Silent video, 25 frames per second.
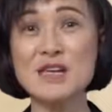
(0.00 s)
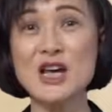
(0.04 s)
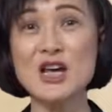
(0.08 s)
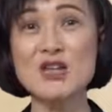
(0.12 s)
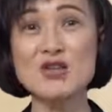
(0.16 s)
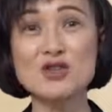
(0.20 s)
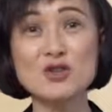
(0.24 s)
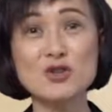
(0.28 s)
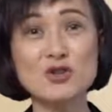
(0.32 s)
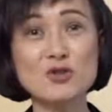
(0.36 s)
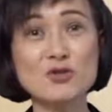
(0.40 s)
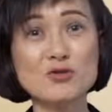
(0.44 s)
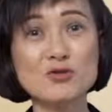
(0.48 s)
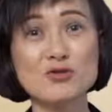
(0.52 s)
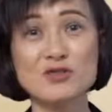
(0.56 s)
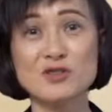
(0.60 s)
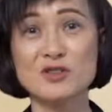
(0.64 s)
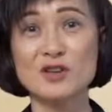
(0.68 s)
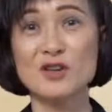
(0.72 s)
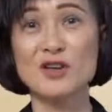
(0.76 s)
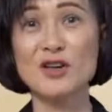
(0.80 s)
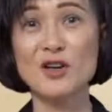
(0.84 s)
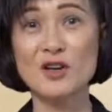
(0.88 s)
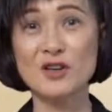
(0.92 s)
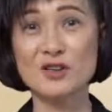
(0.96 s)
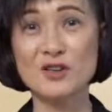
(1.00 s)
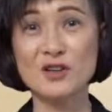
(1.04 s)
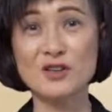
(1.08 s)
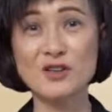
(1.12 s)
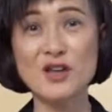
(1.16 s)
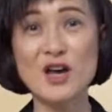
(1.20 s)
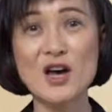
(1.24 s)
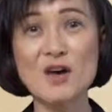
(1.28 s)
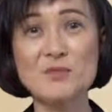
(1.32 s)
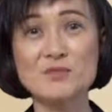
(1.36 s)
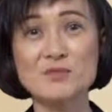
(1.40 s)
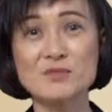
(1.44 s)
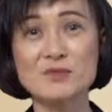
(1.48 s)
can choose the
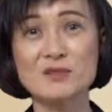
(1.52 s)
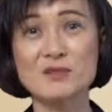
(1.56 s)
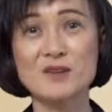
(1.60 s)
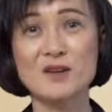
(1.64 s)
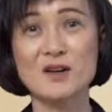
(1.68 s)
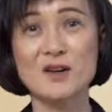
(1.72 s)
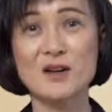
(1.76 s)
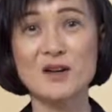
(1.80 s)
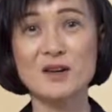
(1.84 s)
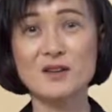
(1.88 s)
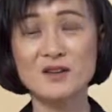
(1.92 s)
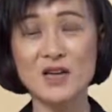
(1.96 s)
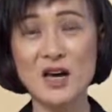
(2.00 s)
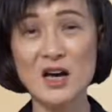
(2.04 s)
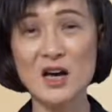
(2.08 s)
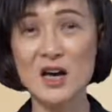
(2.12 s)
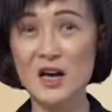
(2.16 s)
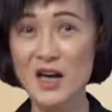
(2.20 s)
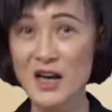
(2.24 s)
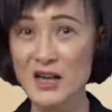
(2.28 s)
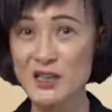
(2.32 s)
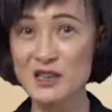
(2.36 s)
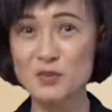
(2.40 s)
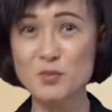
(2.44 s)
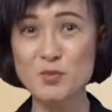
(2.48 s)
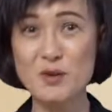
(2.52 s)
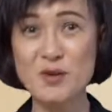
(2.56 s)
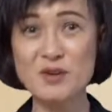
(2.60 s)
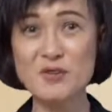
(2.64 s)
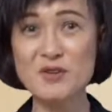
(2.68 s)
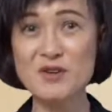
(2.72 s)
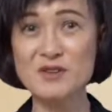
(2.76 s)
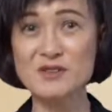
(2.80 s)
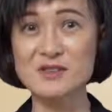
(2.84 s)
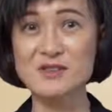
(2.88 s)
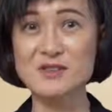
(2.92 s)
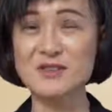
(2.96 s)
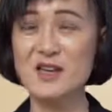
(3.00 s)
terms, the
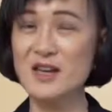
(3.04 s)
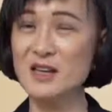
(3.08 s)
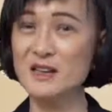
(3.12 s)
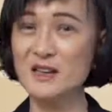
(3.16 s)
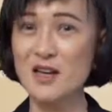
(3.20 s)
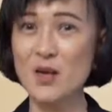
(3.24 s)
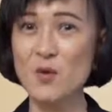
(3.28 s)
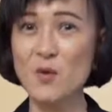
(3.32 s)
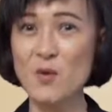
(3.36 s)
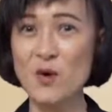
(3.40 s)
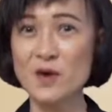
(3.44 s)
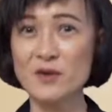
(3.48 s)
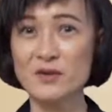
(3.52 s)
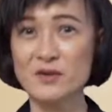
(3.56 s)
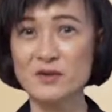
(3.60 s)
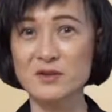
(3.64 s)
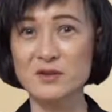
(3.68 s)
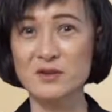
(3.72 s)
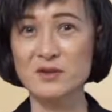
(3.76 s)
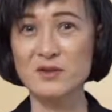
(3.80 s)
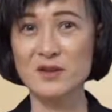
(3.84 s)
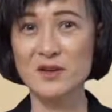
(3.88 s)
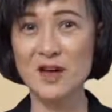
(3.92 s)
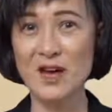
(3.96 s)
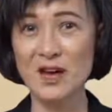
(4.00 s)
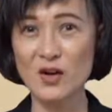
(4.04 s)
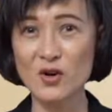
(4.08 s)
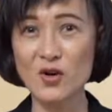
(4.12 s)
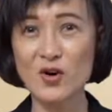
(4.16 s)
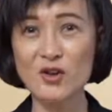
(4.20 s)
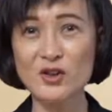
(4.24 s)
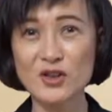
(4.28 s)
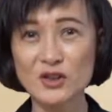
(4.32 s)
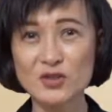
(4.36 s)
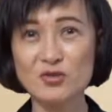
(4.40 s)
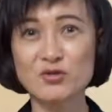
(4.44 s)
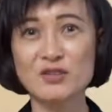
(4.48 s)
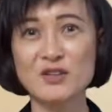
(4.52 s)
experience that they want
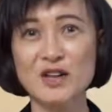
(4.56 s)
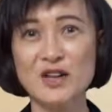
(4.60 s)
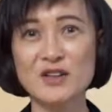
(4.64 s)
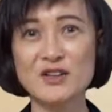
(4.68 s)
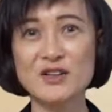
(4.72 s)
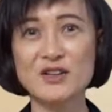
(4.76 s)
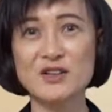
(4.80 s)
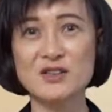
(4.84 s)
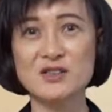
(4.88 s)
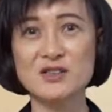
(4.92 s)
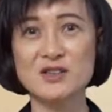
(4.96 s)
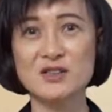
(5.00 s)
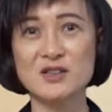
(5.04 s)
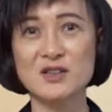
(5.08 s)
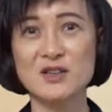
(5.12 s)
according to their needs.